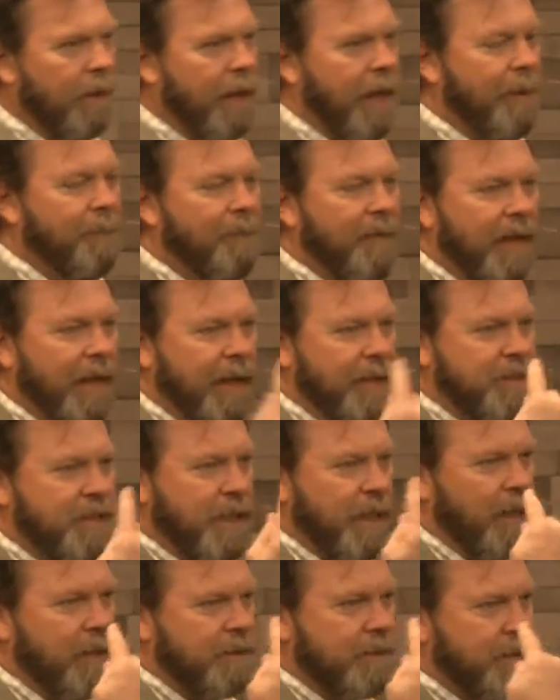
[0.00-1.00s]
And
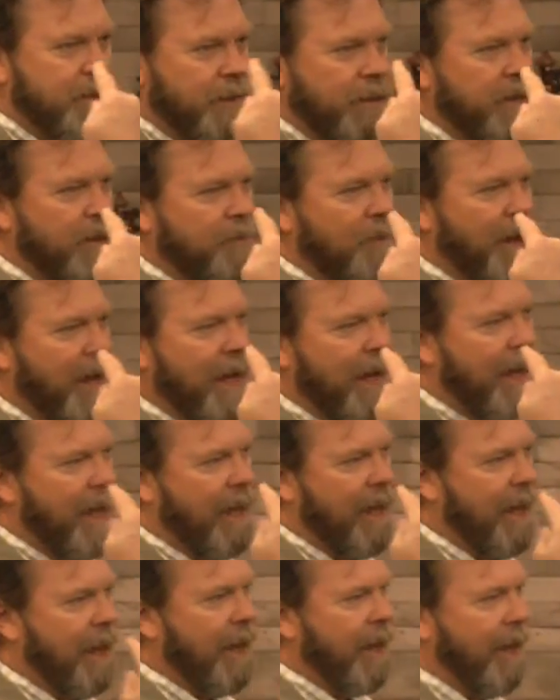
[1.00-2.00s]
she looks good to my
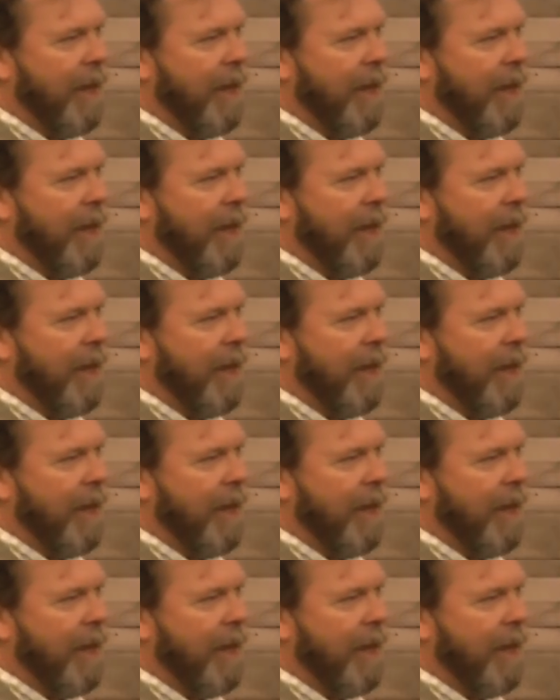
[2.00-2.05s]
eye,